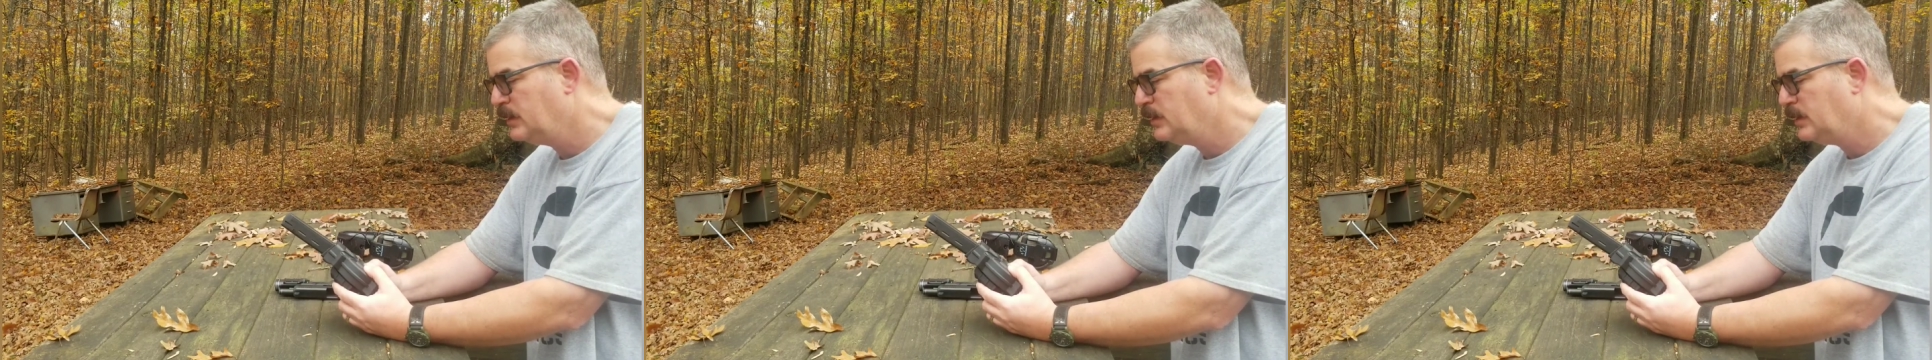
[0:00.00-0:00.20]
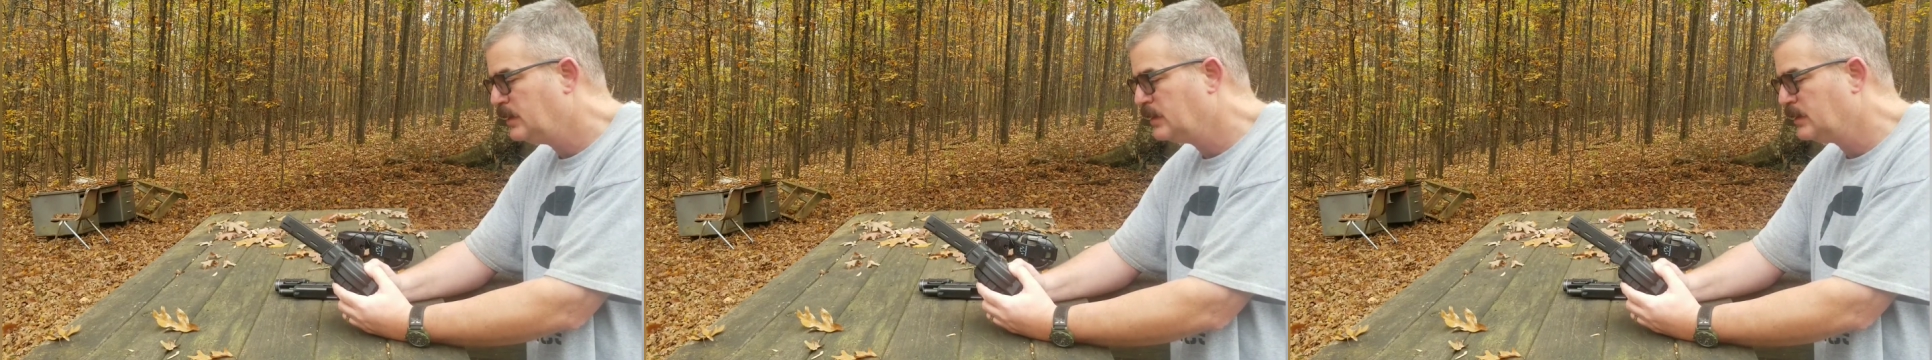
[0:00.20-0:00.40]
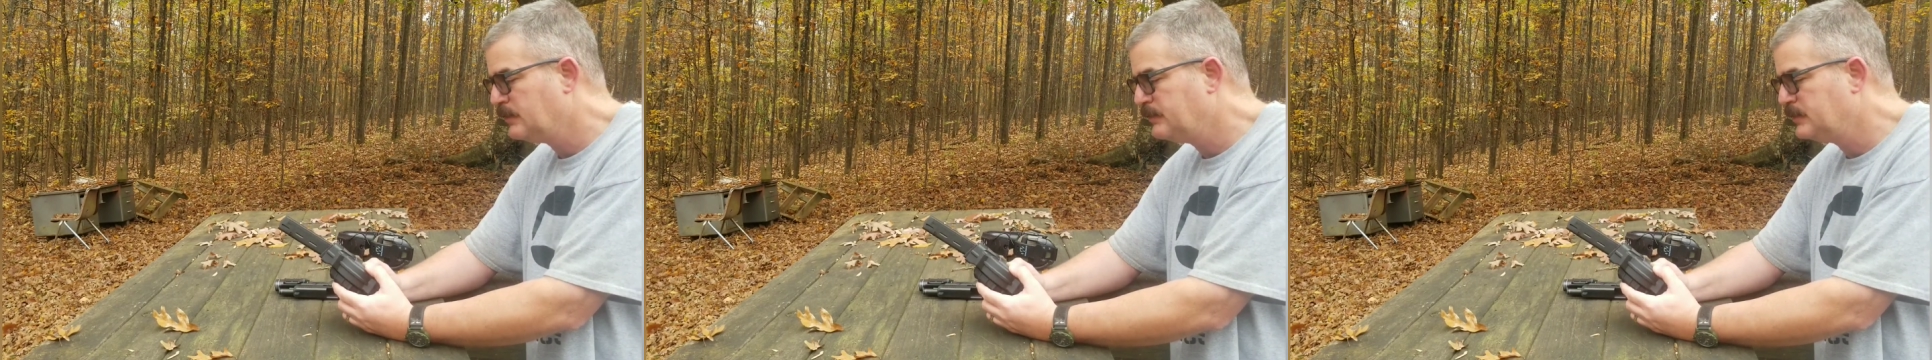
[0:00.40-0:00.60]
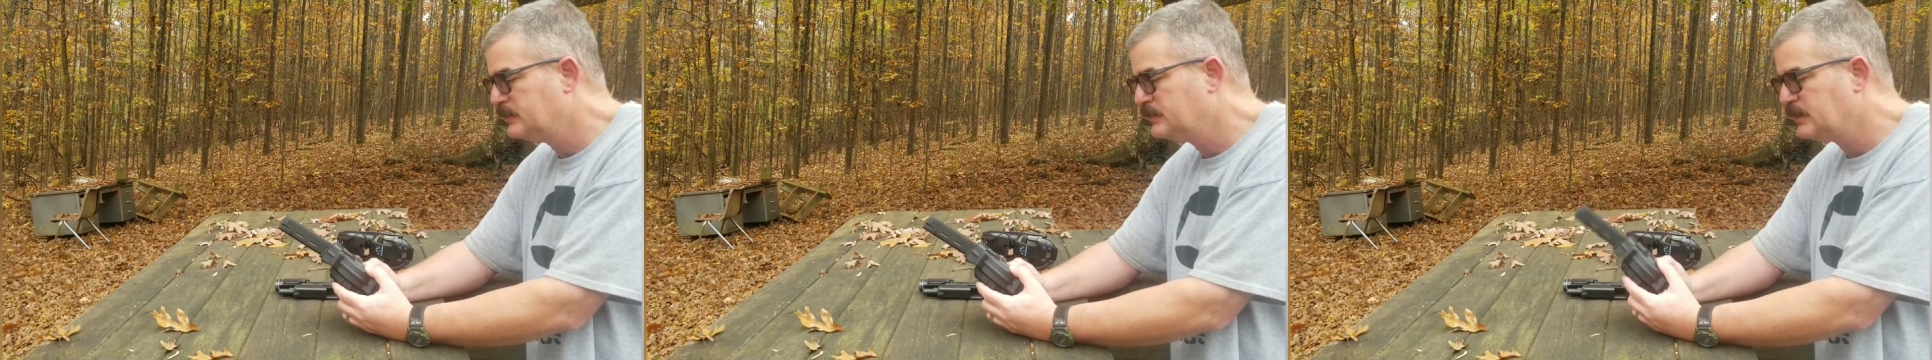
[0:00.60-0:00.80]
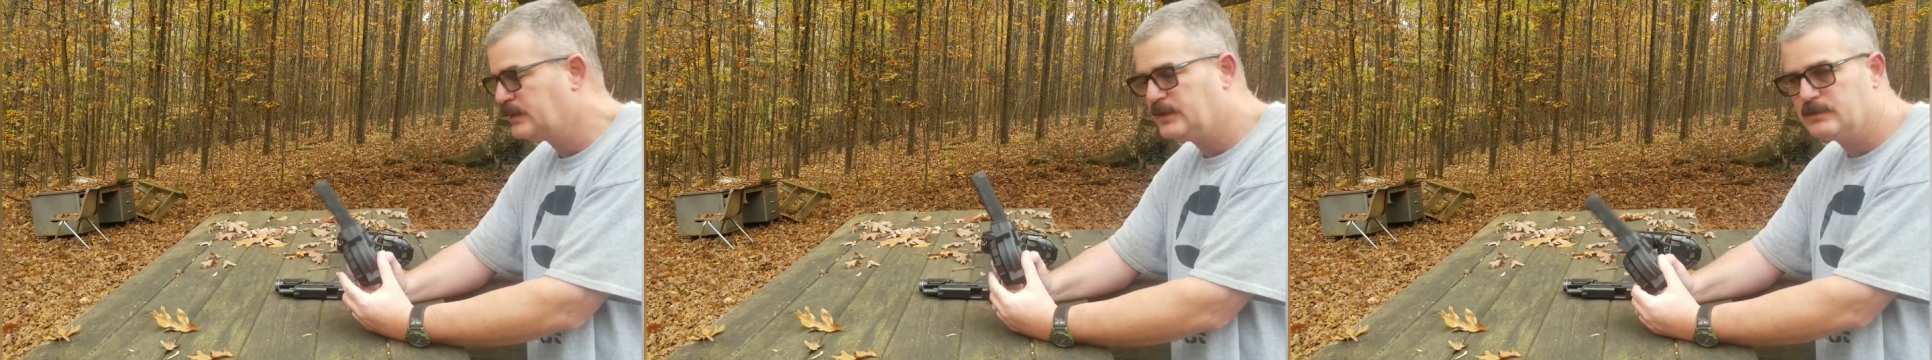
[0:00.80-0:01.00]
And give me just a
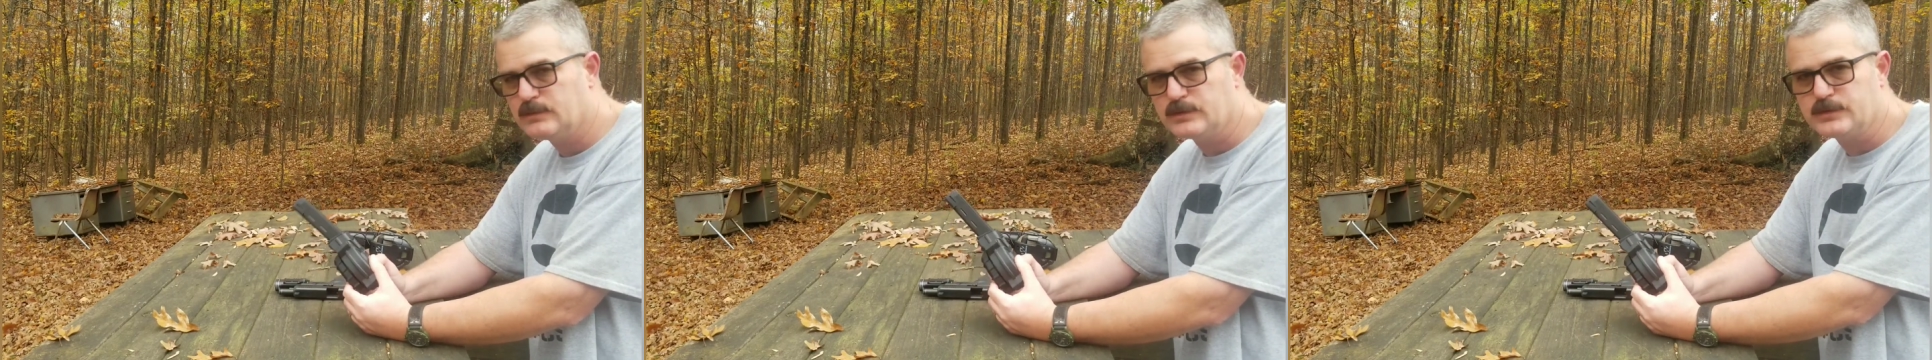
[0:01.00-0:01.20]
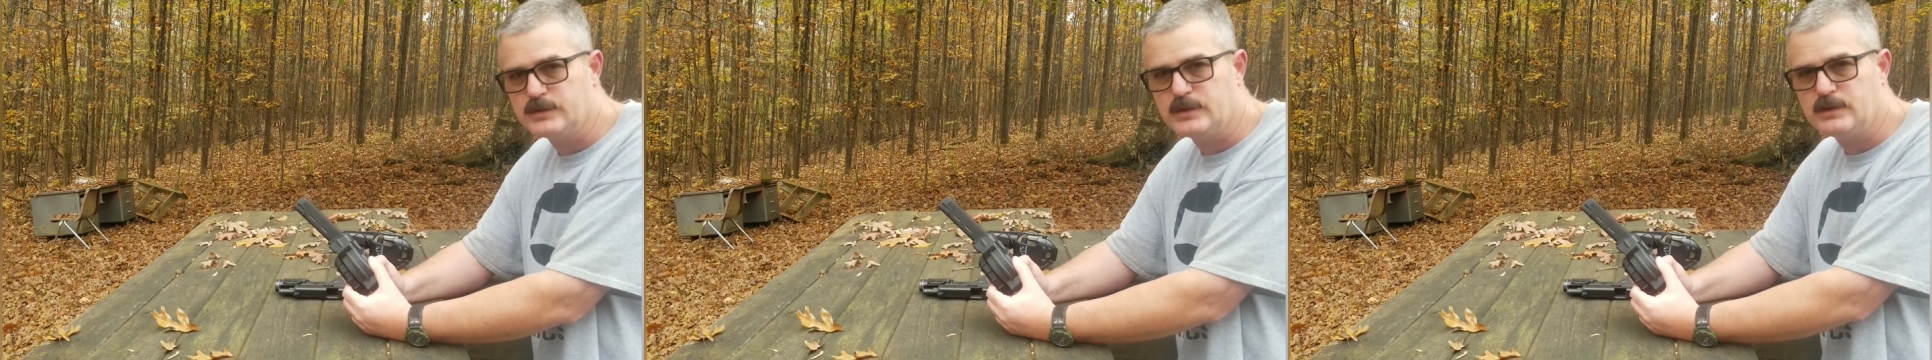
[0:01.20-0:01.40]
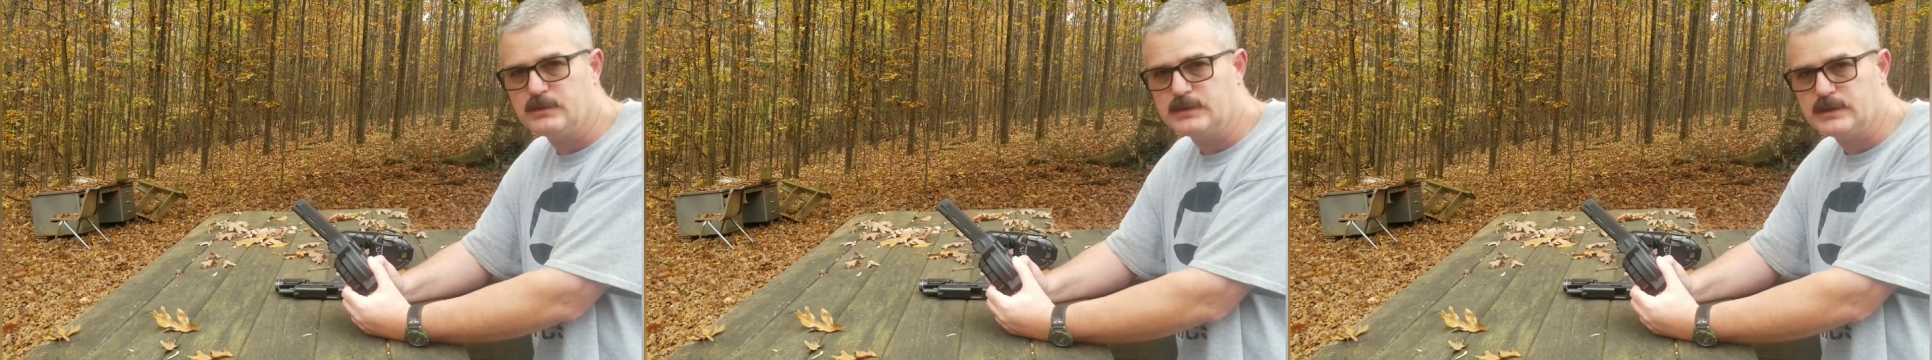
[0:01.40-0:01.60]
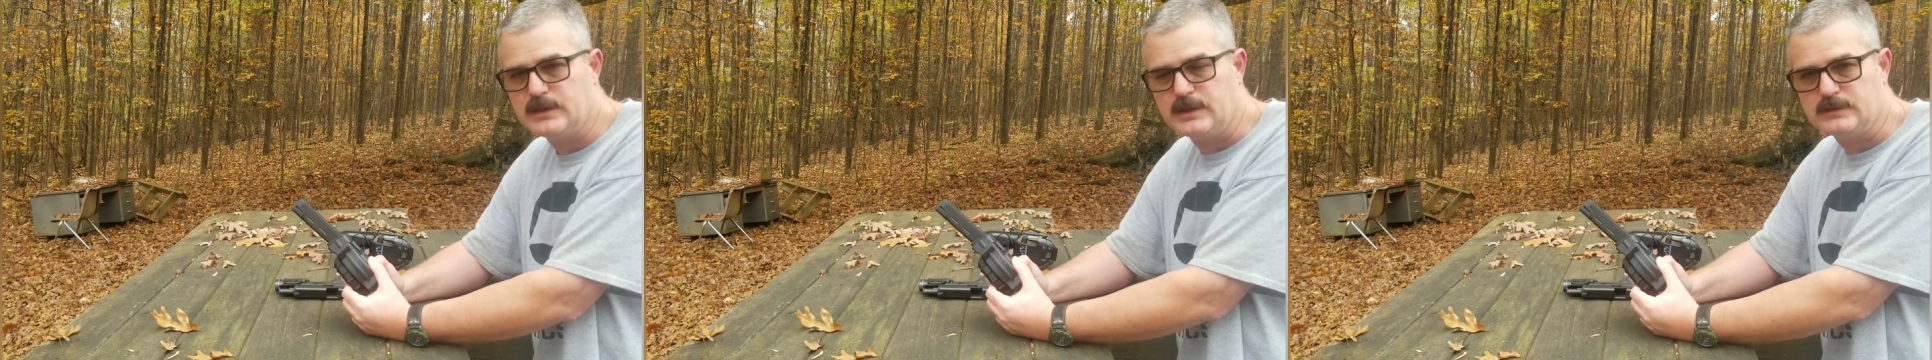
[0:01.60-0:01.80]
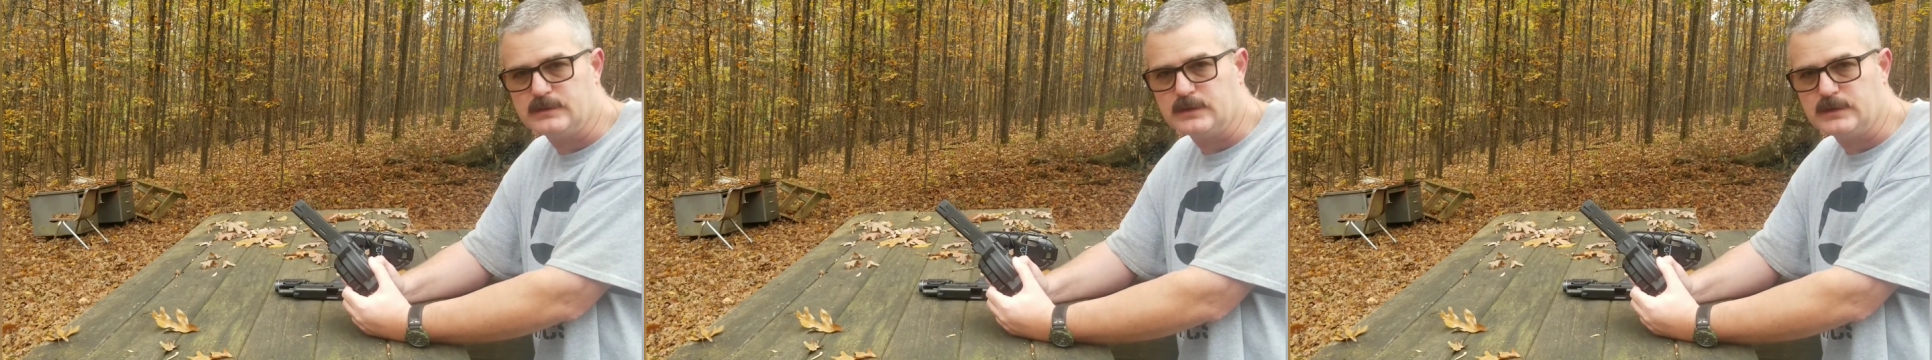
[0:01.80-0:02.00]
second, and we'll show you what the
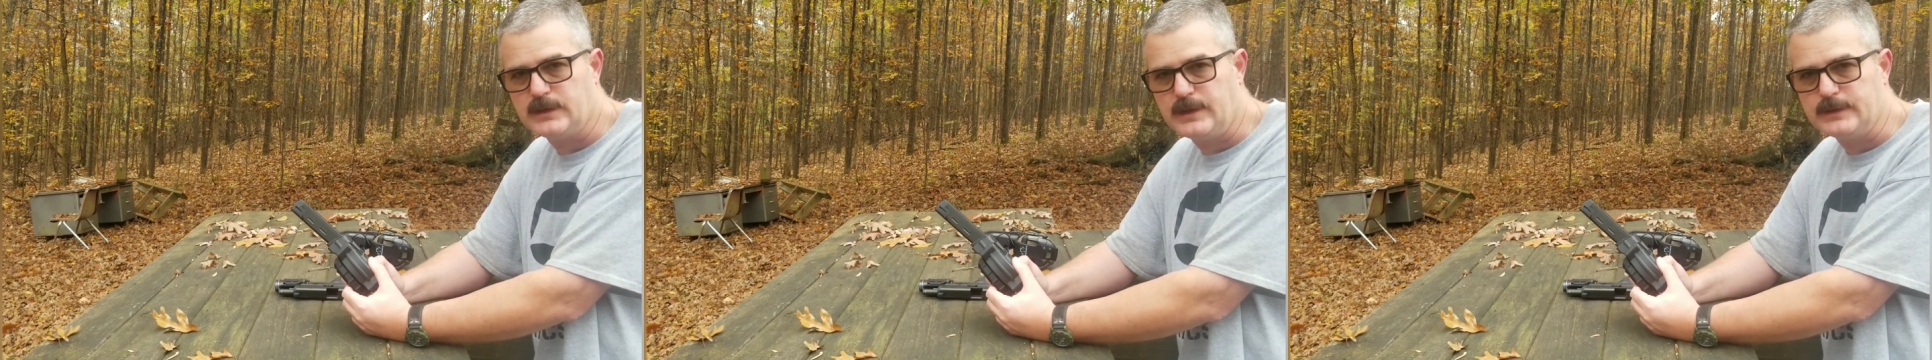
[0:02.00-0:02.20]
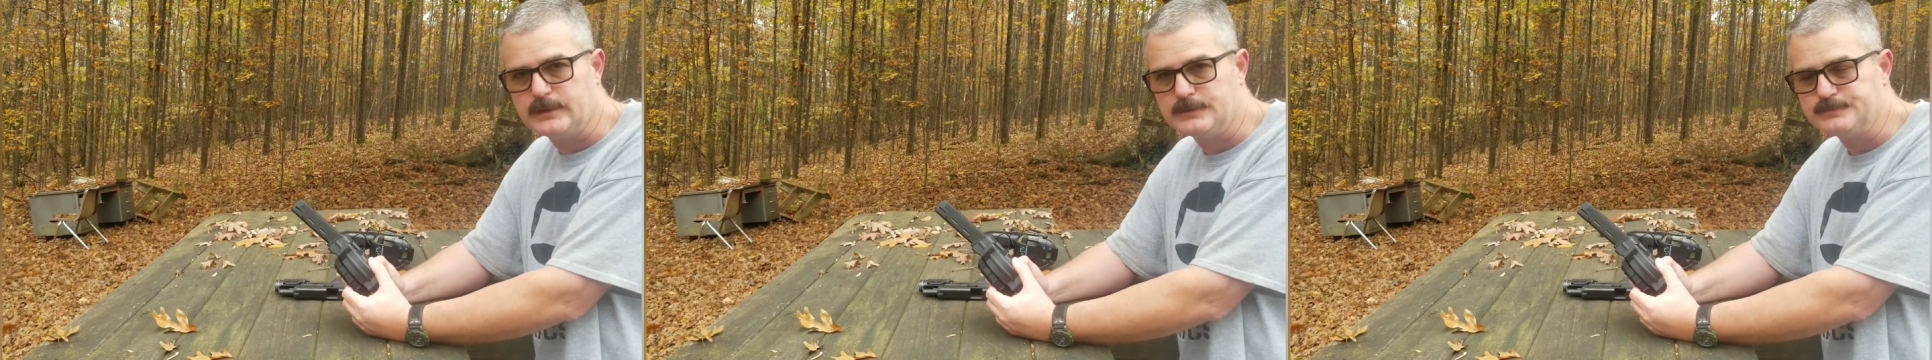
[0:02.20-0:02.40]
guts look like.